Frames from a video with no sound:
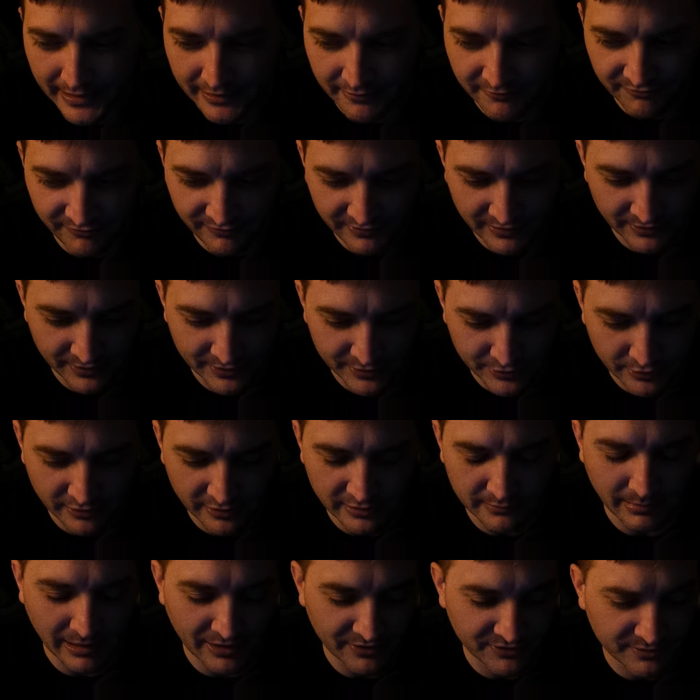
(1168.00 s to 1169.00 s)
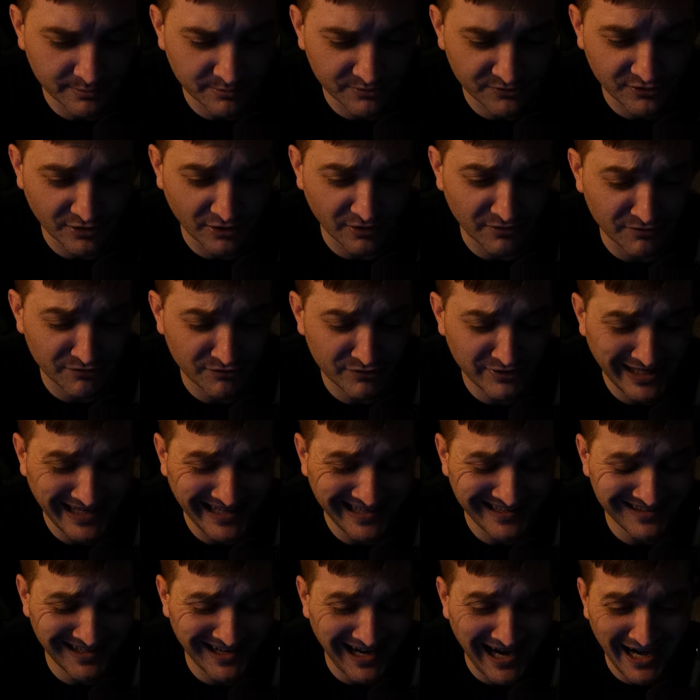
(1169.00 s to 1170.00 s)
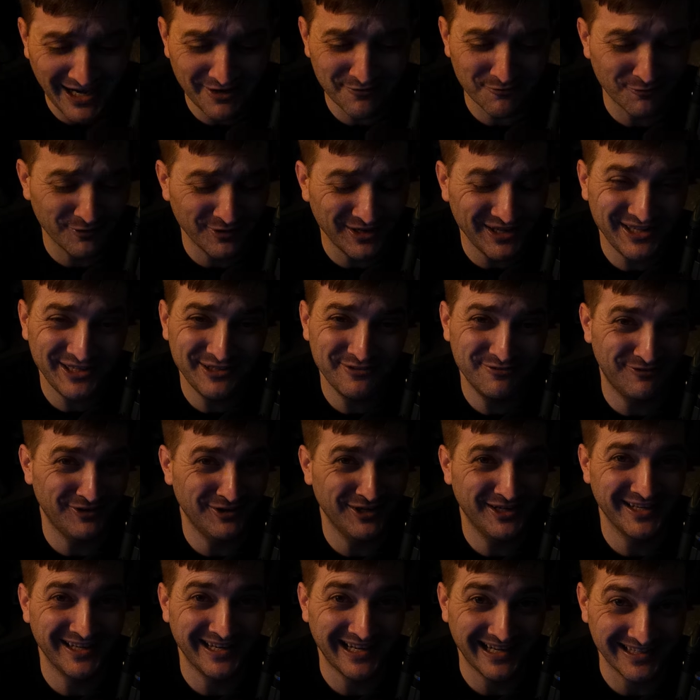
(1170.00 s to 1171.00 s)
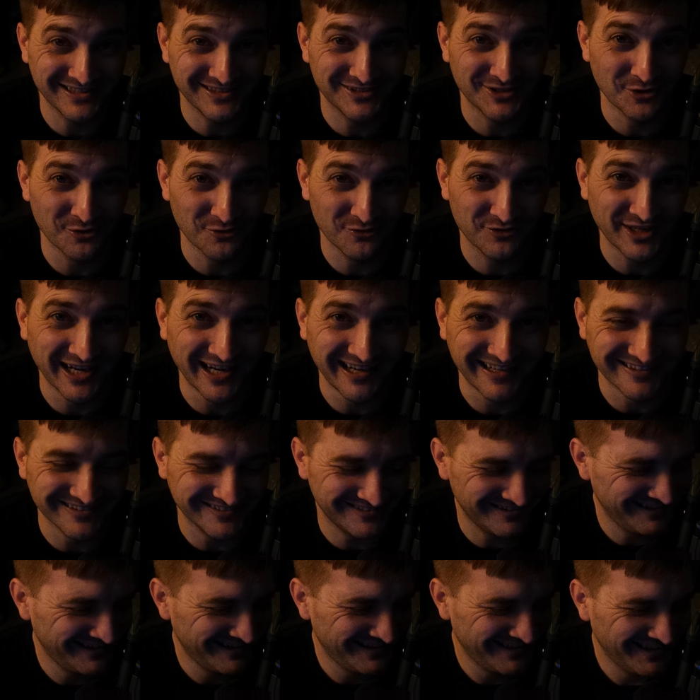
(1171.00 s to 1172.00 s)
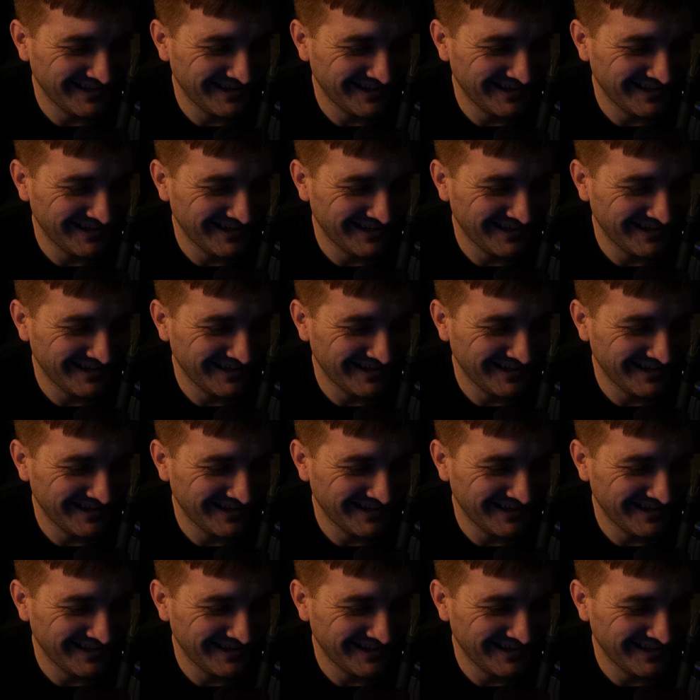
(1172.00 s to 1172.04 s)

and feeling good about themselves. And I really fucking hate those guys.